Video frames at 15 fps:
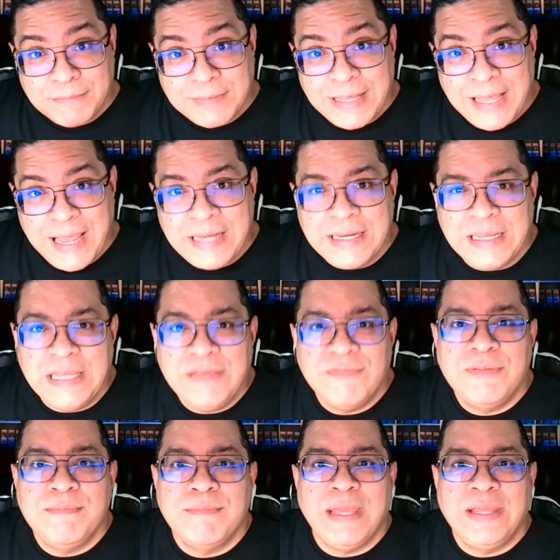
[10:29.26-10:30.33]
and
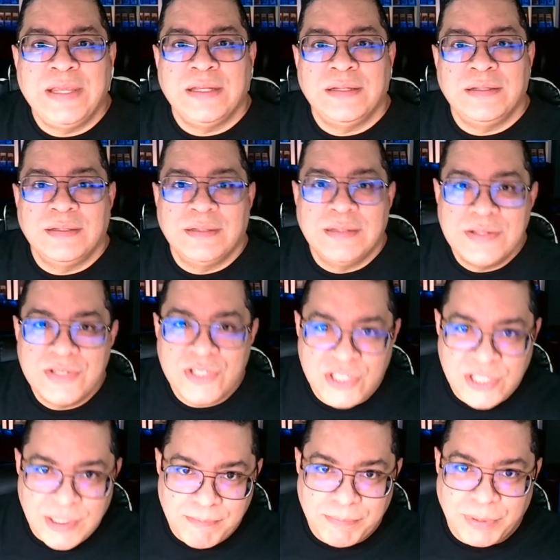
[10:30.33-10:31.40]
even make it
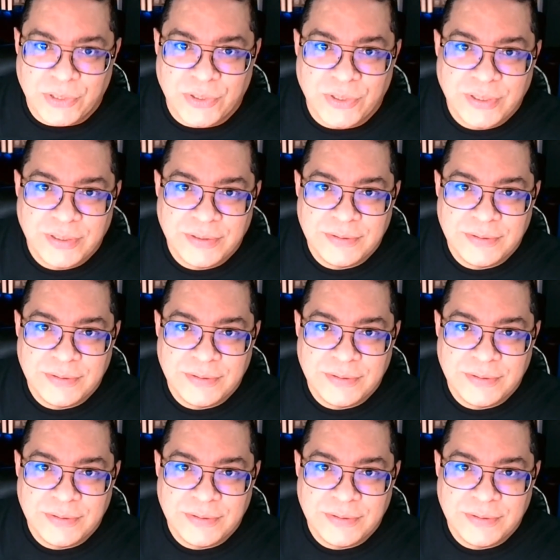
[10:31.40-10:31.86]
simpler.